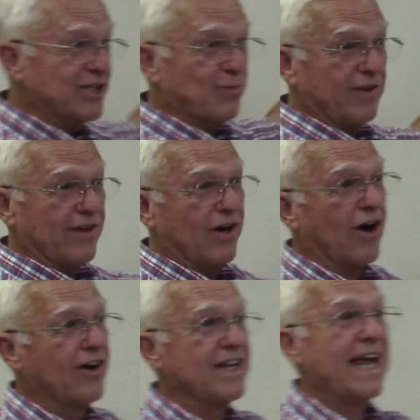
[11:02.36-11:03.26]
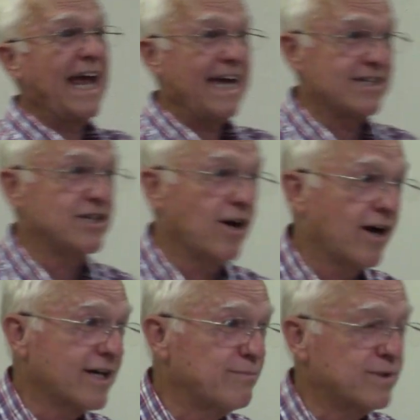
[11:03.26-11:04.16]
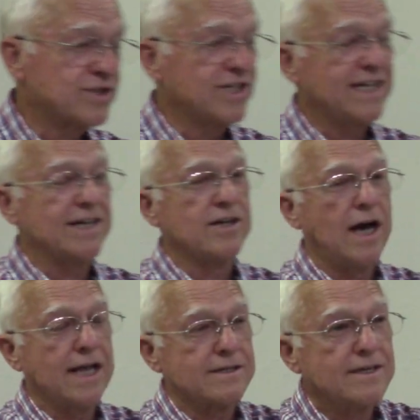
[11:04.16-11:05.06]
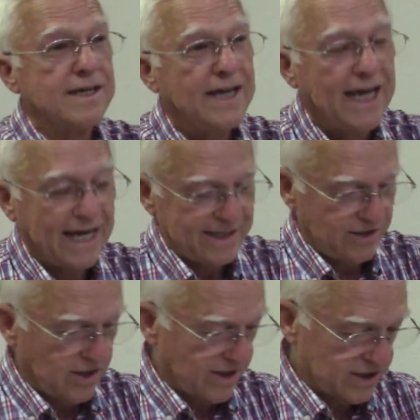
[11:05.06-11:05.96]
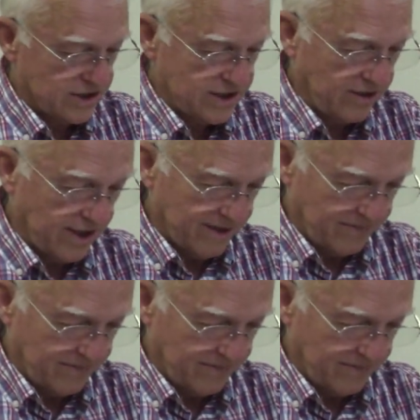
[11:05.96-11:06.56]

where they are in Antioch in Pisidia, not Antioch in Syria.